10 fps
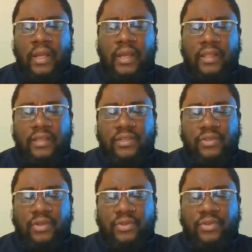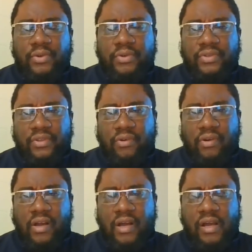And this is also used in the
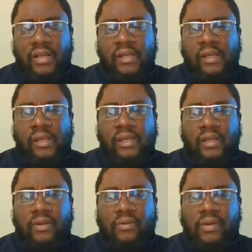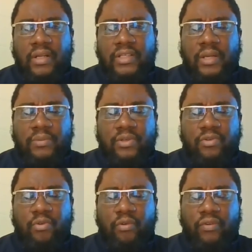Quran. In the Quran, chapter
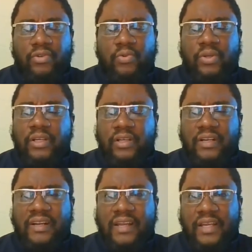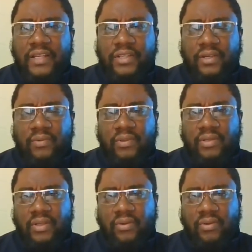2, verse 190, we
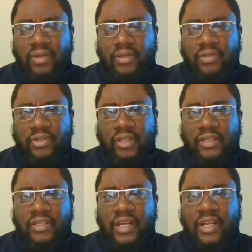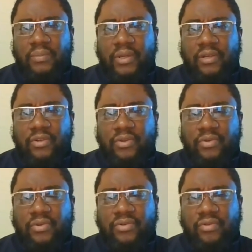see qital being
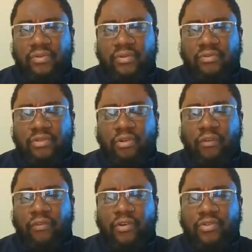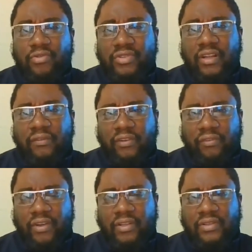used to refer to
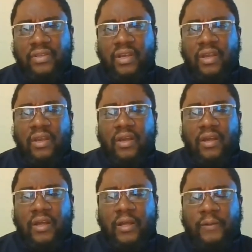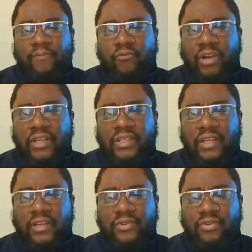self-defense. Fight
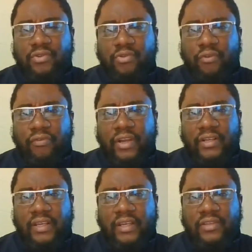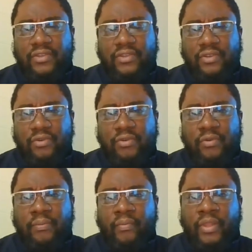against those who fight against
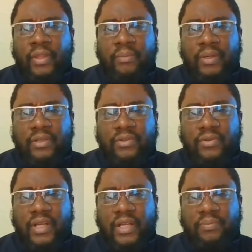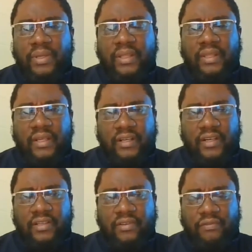you, but do not be the
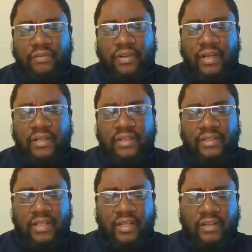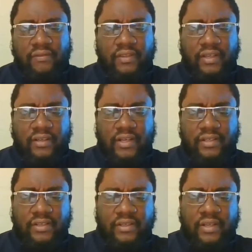aggressor, for God does not love the
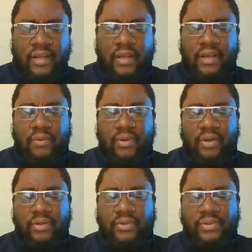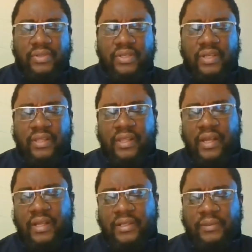aggressor. We also see
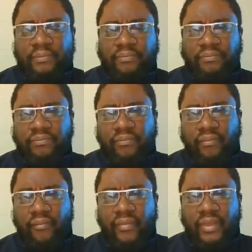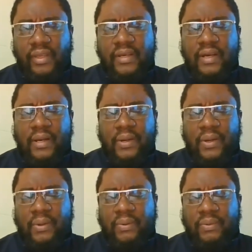that
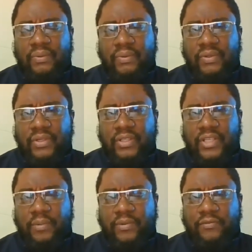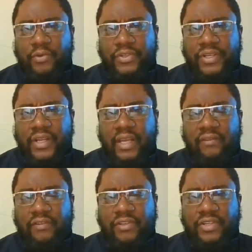in chapter 49,
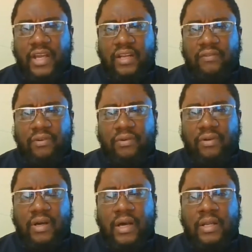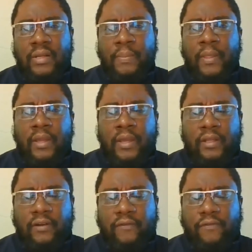verse 9 of the Quran, it
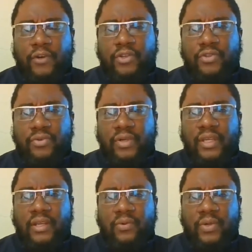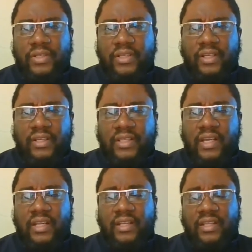refers to again waging
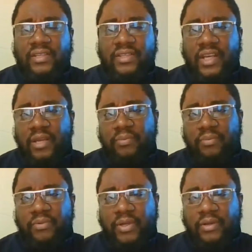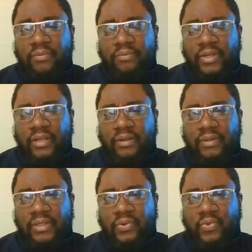qital, and this time
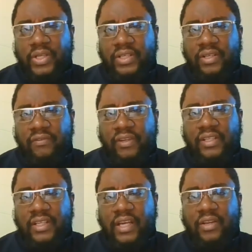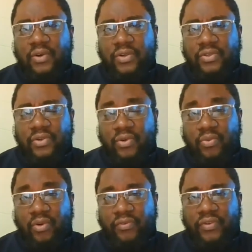the waging of qital or
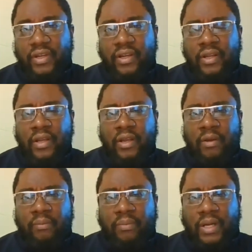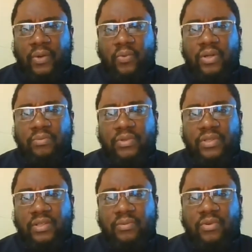warfare by one
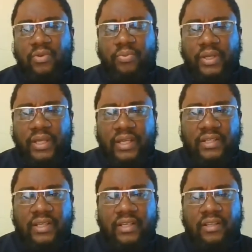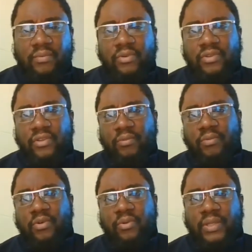Muslim group against another Muslim group